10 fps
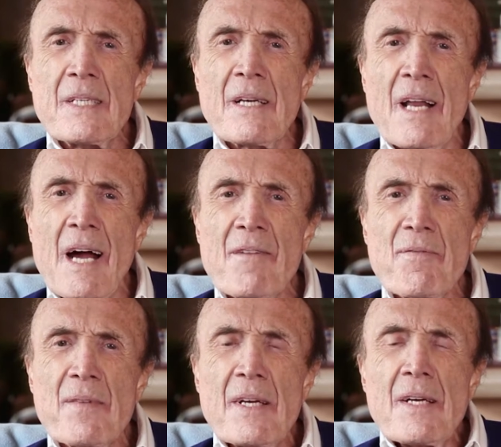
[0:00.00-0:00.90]
in
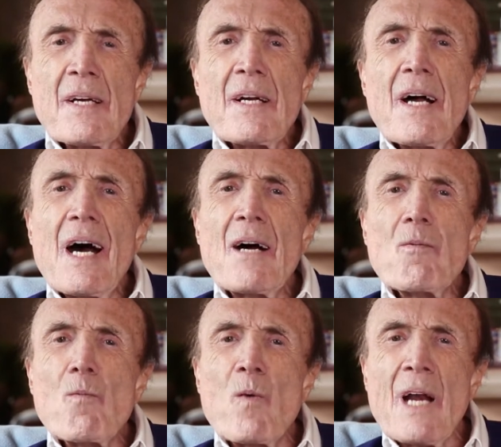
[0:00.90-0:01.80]
life?
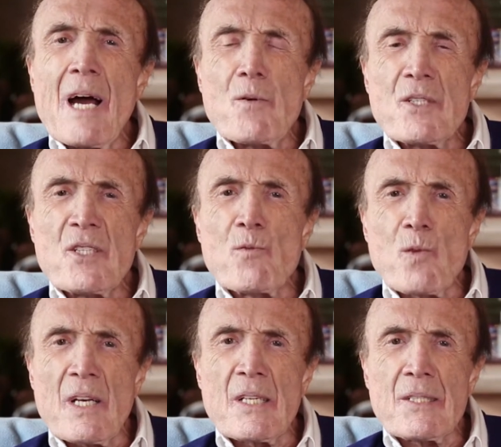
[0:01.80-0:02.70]
When I was in
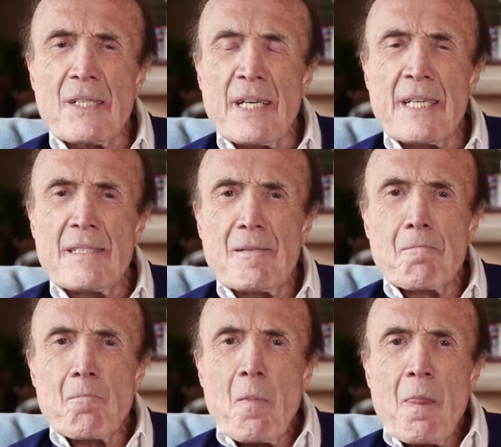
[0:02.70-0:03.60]
real estate,
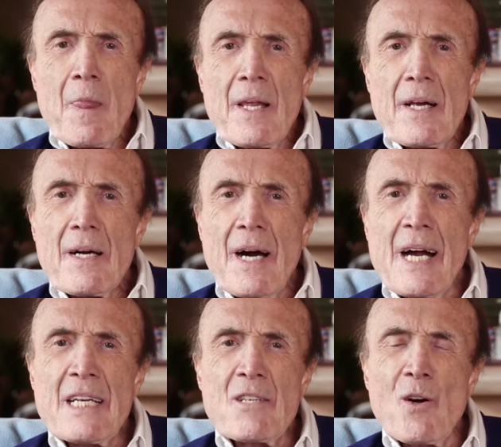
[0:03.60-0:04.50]

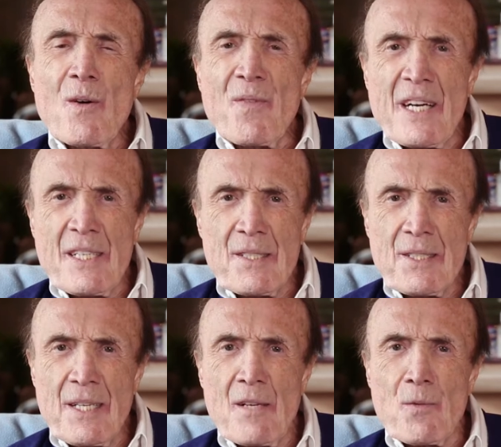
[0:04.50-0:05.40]
I didn't know if I could
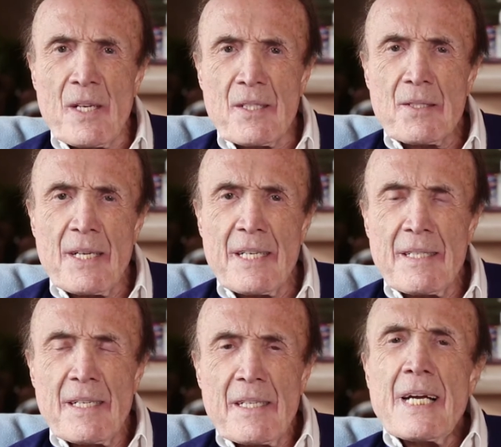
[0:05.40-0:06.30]
sell real estate.
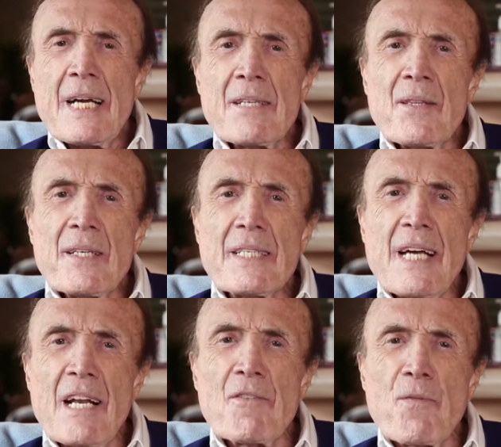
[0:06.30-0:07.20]
And the
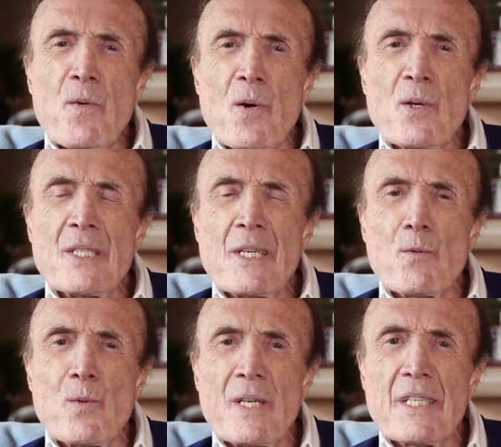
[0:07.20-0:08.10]
California
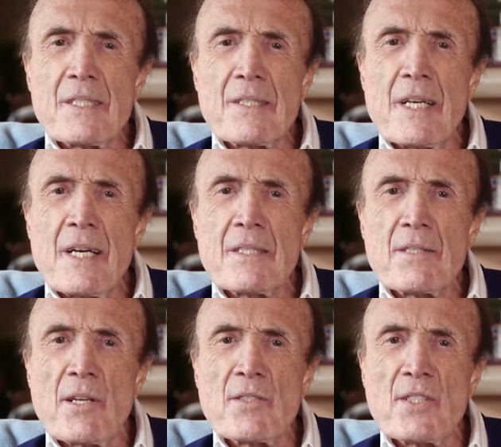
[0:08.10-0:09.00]
Real Estate
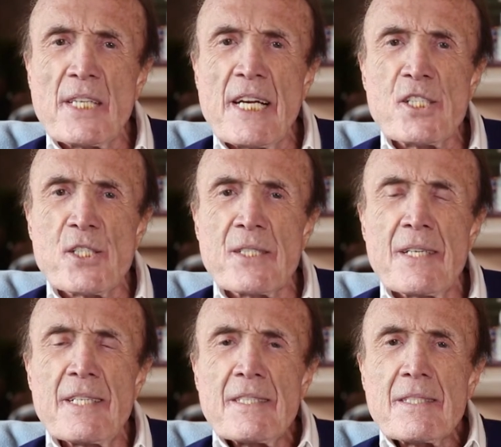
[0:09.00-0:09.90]
Association,
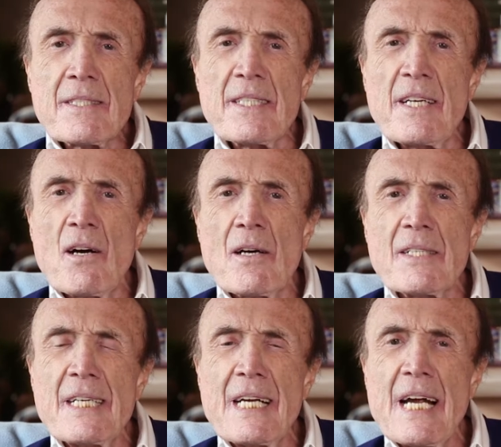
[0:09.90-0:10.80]

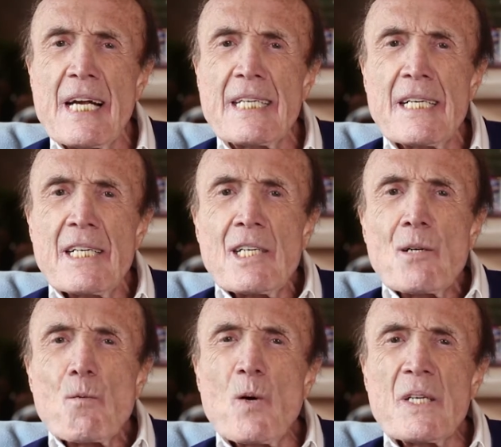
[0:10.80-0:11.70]
CREA,
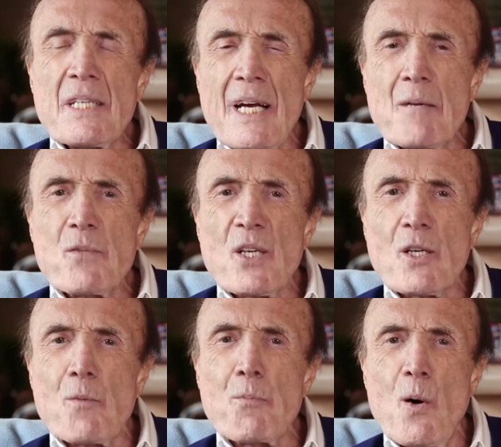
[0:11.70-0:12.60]
one time
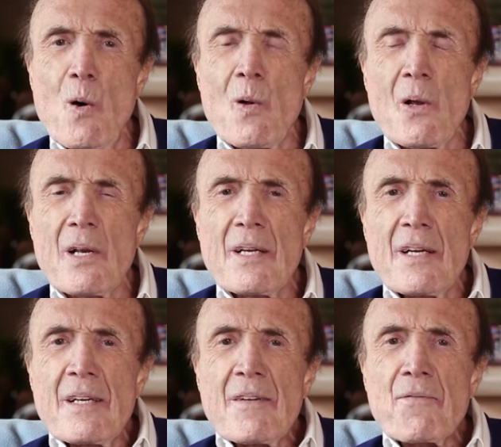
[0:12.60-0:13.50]
took a poll
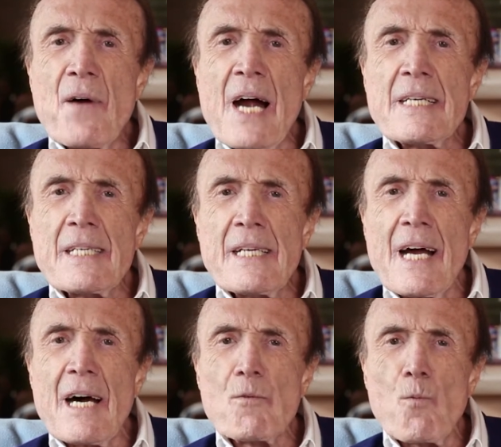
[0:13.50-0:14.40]
finding
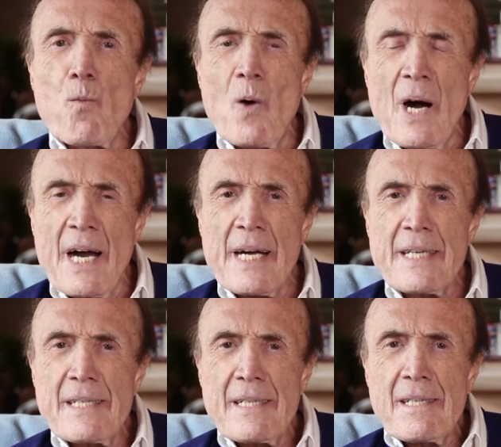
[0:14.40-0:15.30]
out why